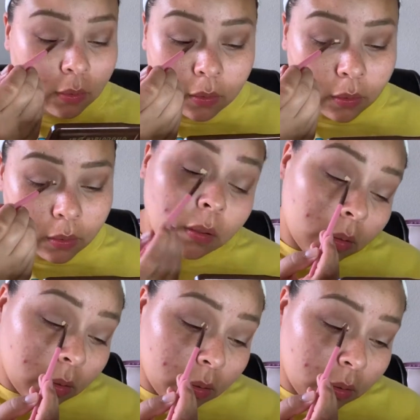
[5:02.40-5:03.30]

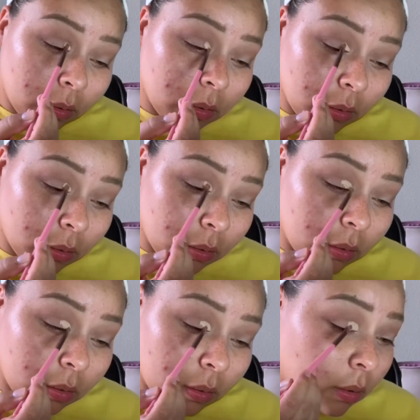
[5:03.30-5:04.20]

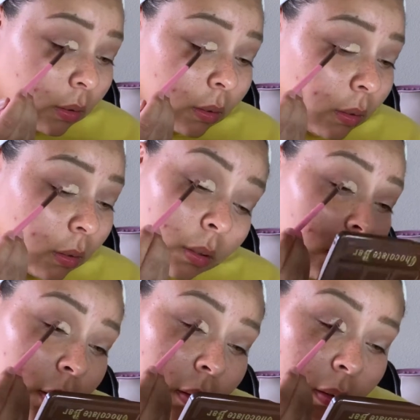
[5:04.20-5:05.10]

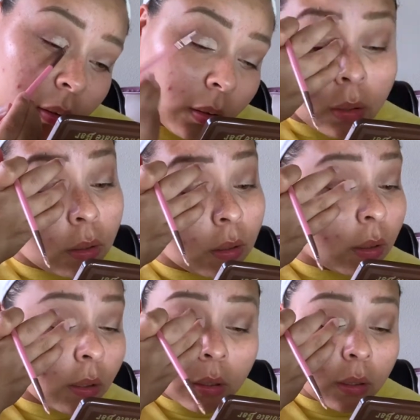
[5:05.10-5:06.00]

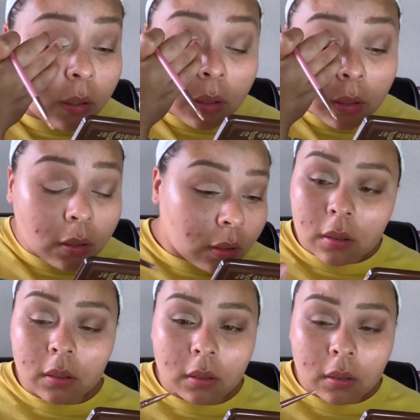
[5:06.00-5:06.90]

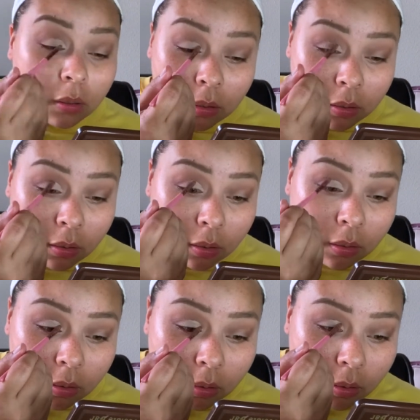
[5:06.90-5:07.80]

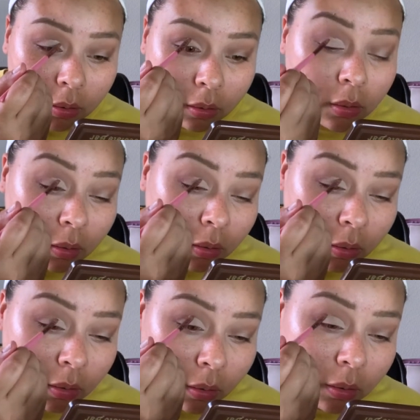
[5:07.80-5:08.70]
Nothing is said.